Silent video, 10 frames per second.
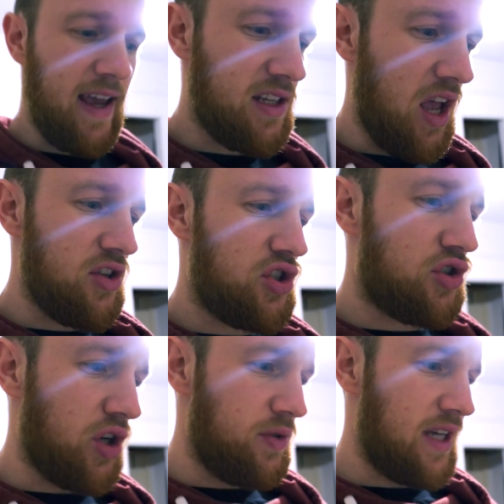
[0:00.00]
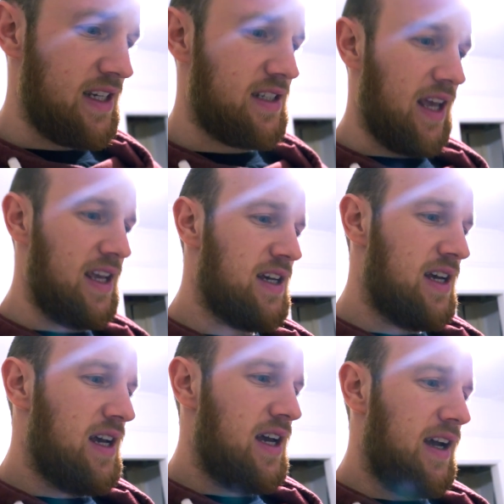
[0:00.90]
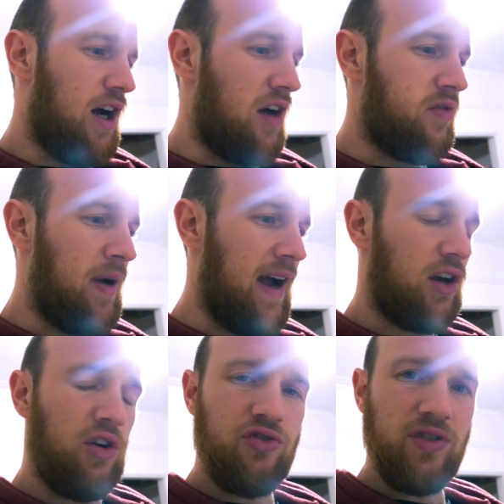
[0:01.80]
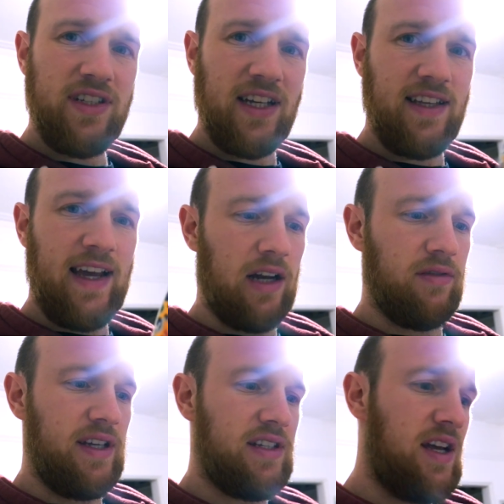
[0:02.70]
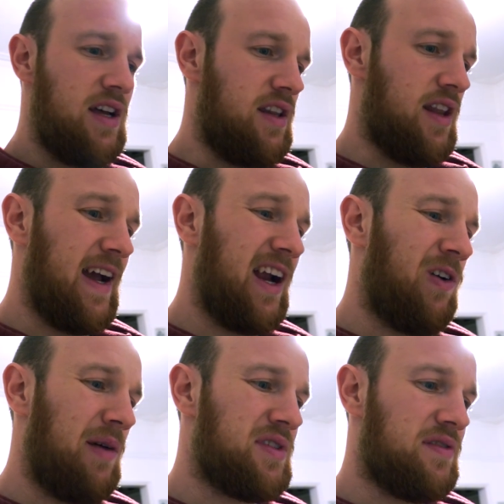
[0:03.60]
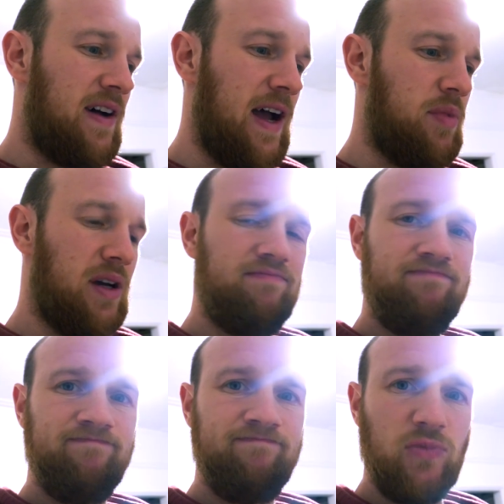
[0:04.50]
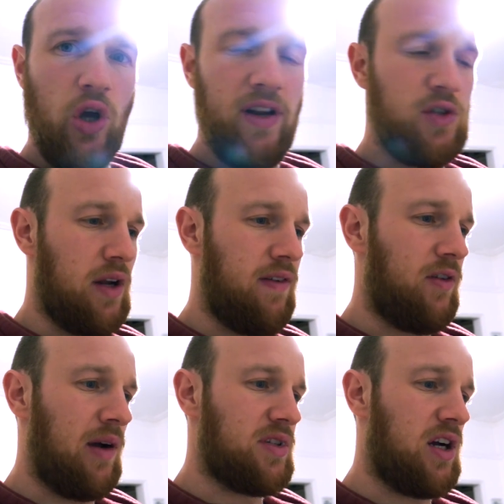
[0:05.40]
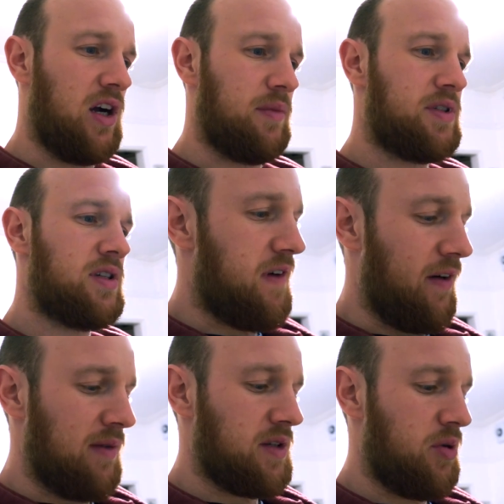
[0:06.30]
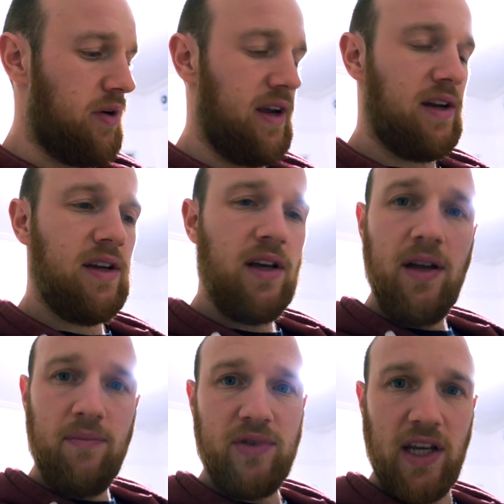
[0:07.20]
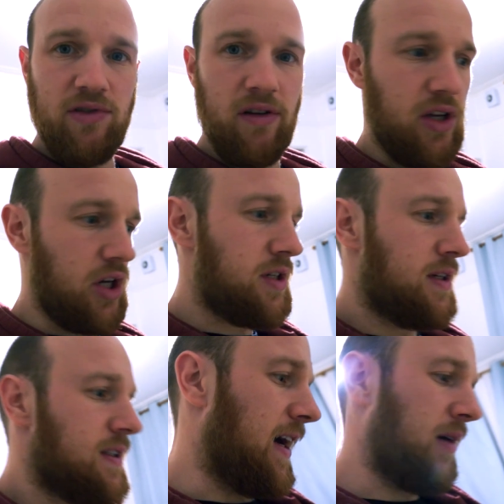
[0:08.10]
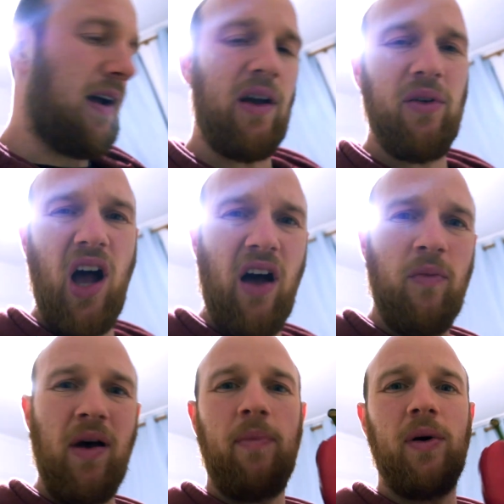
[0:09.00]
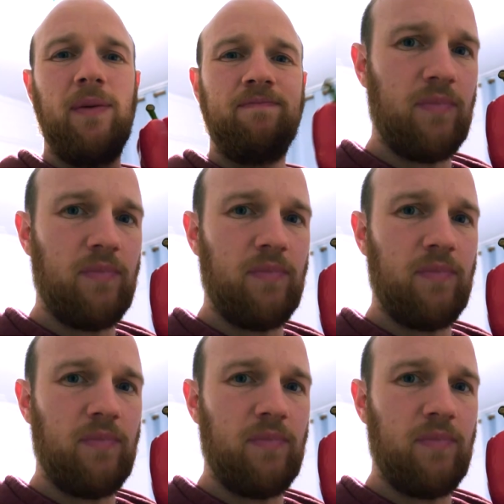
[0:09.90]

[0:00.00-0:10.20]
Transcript: It's so tasty. Half a pack, 160 calories, nine grams of fiber, only 25 grams of carbs, five grams of protein tastes really, really good. I'm gonna have that with half a pepper.